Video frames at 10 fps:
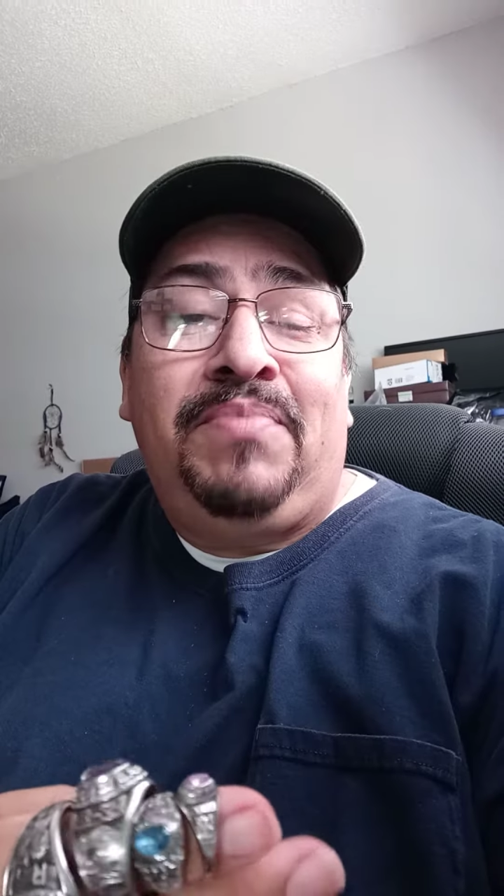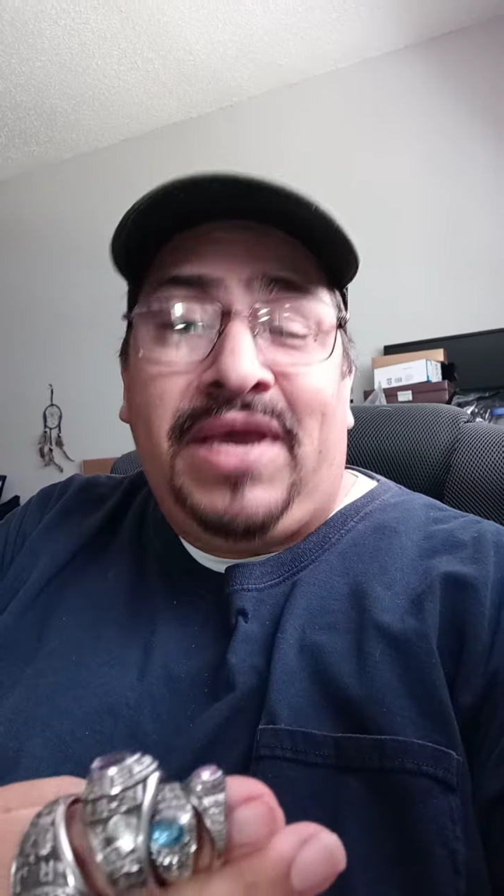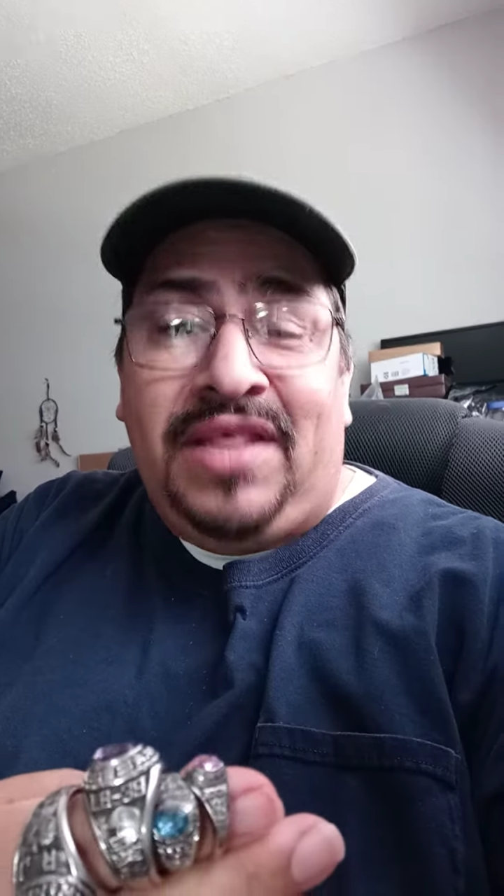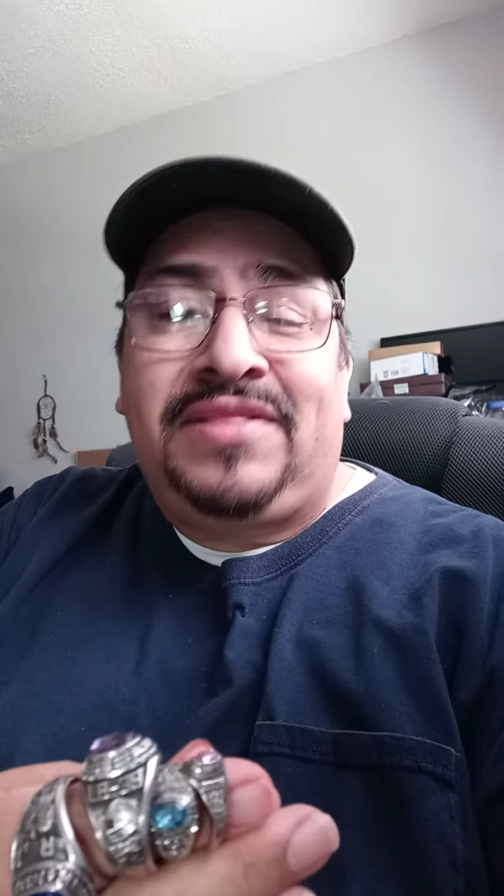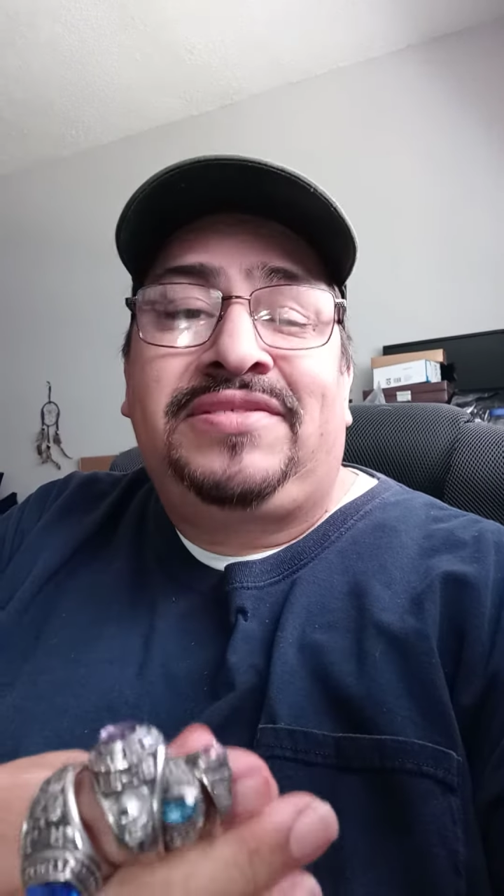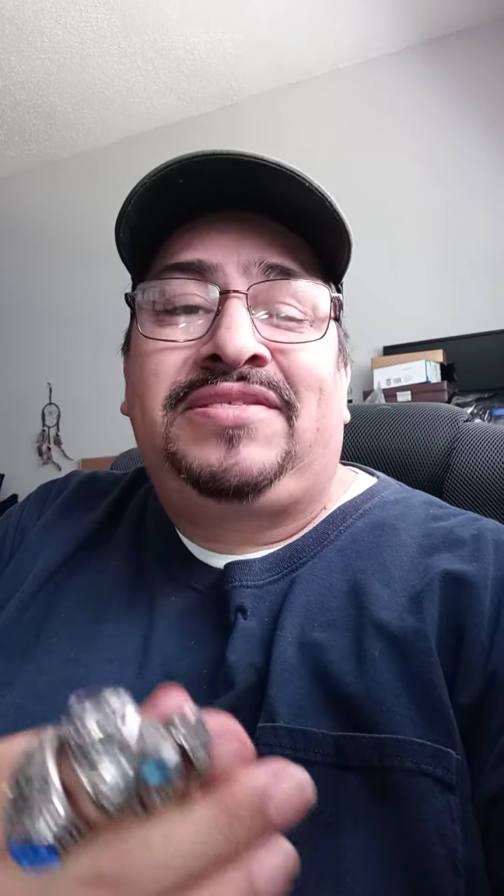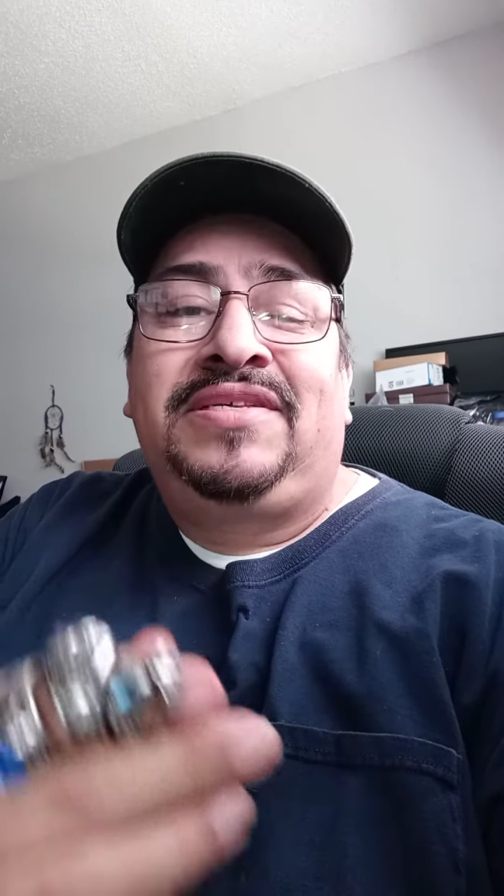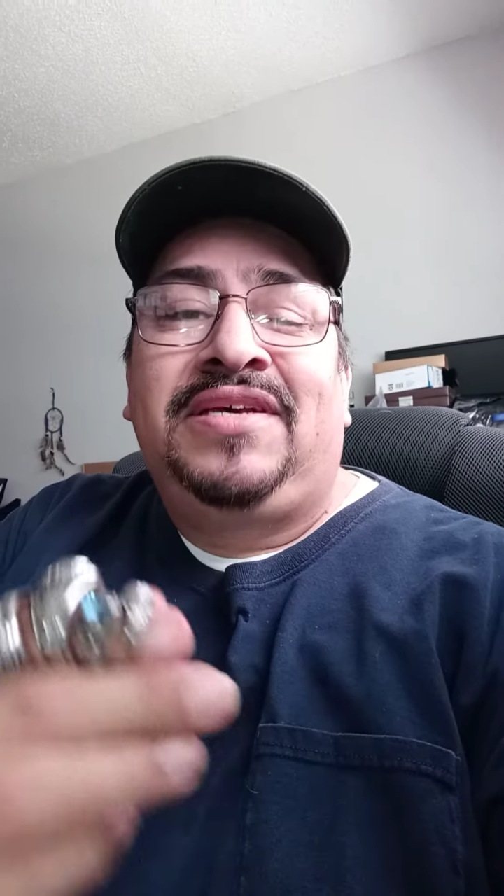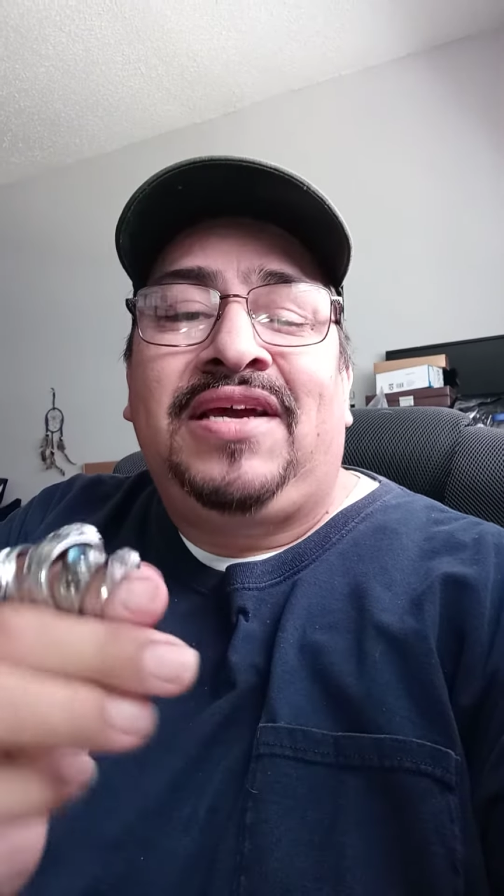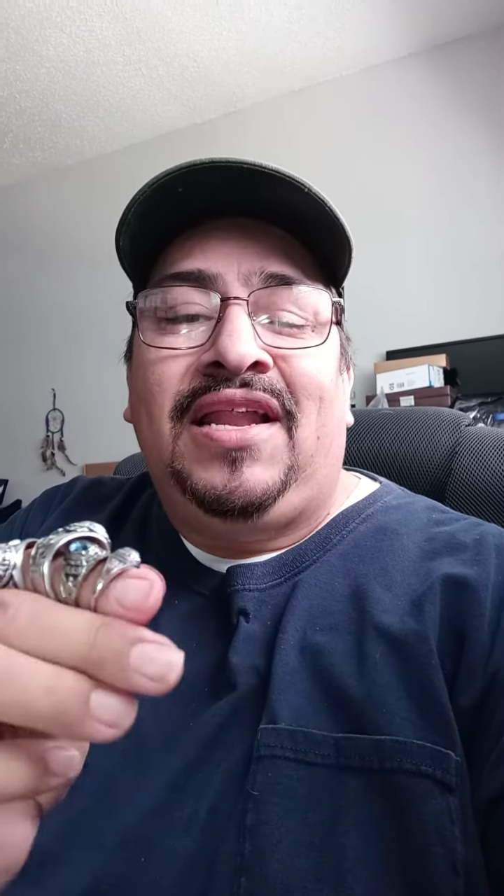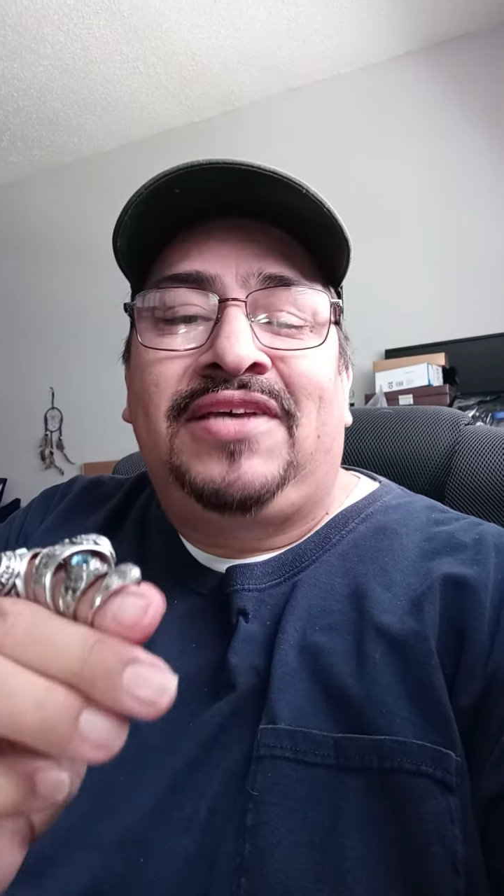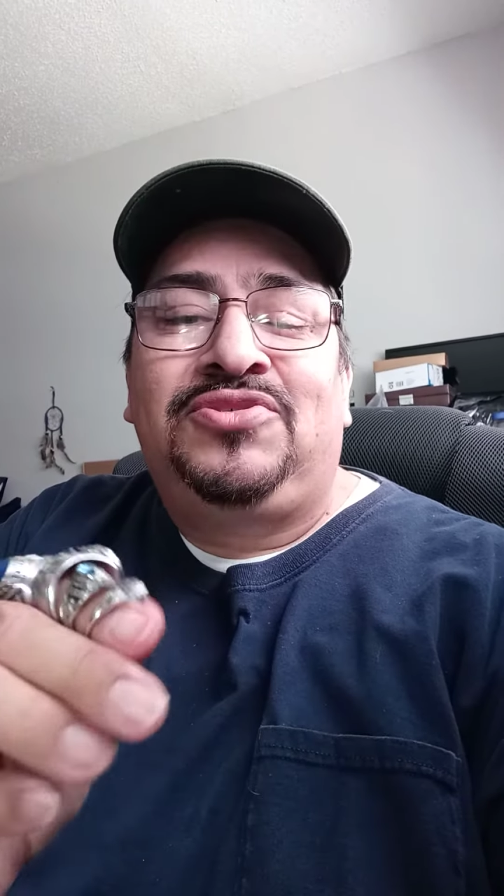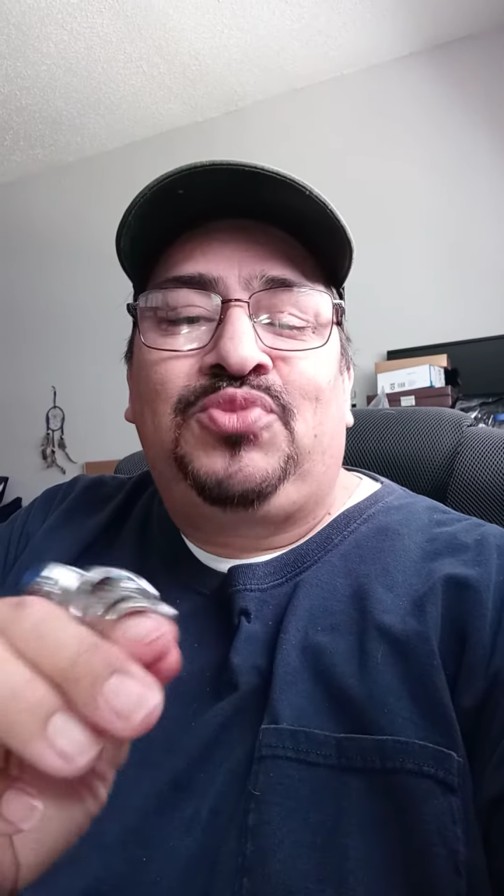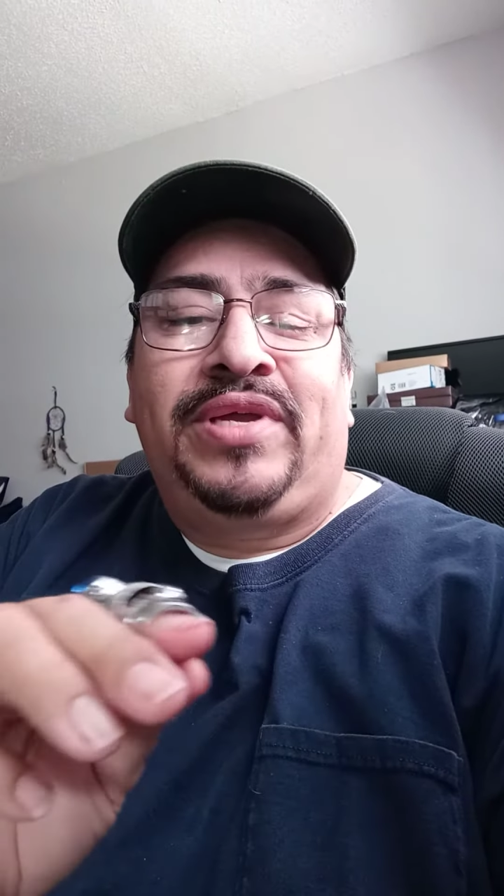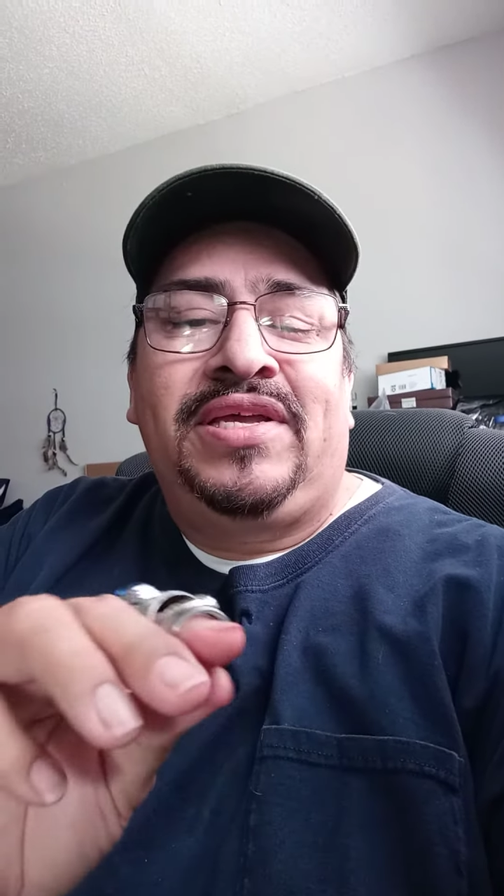Beth's
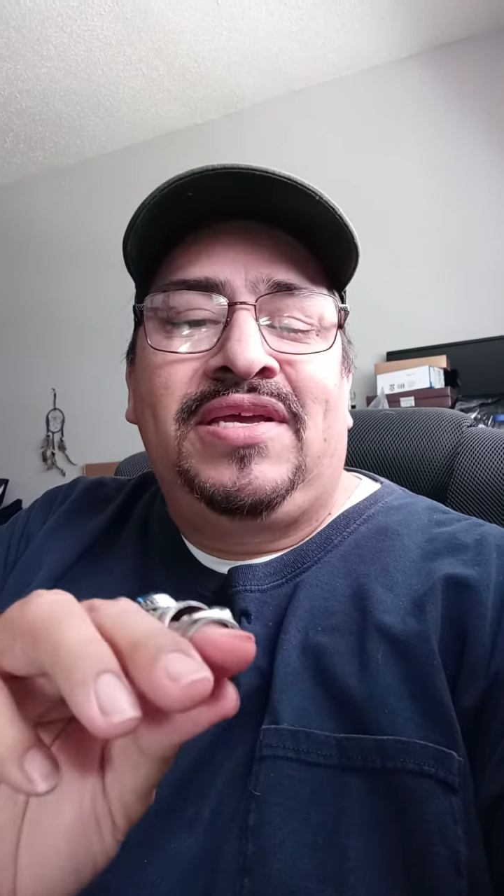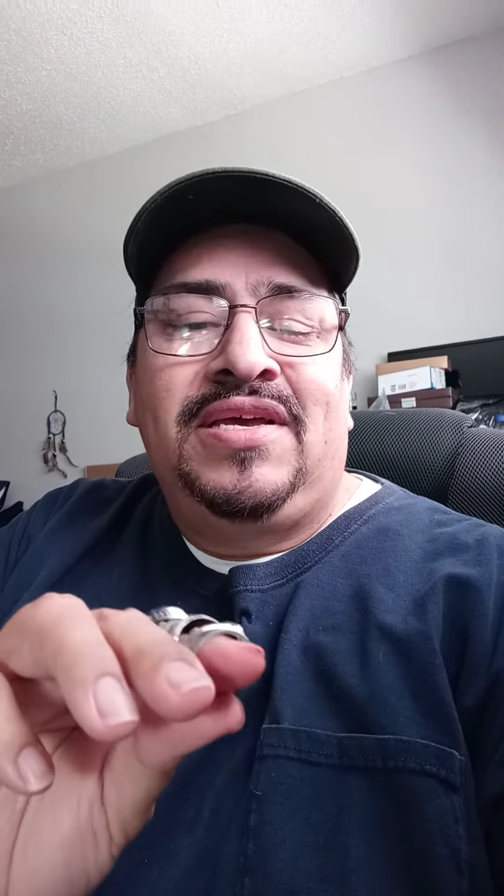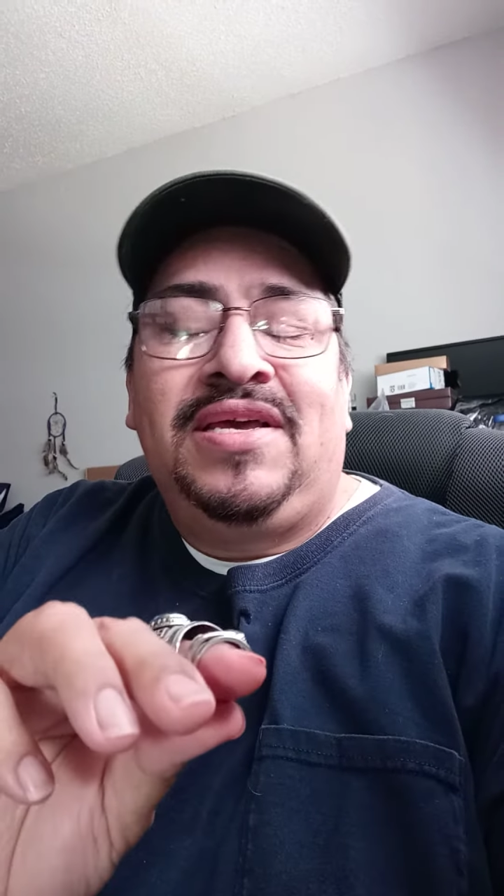class ring